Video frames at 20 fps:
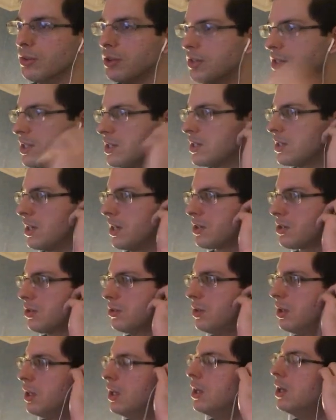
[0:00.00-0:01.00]
not
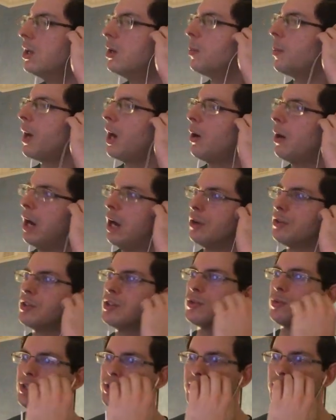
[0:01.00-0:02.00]
international, power
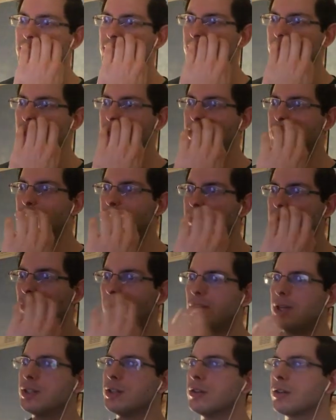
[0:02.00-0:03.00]
outage. Once the situation has been
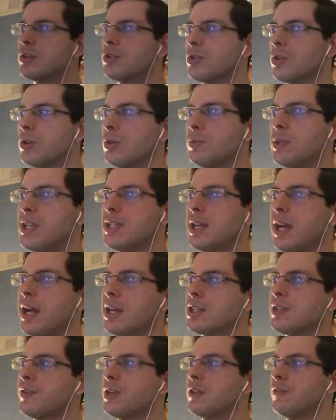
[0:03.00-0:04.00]
brought under control, please
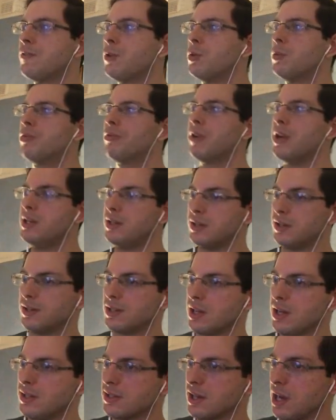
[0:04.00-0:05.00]
activate the four
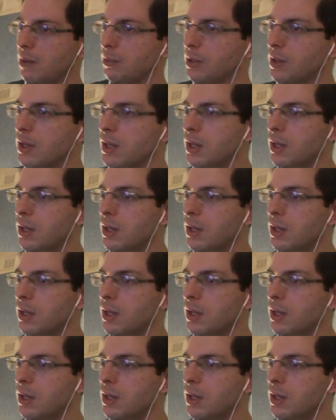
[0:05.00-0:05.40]
breakers ASAP.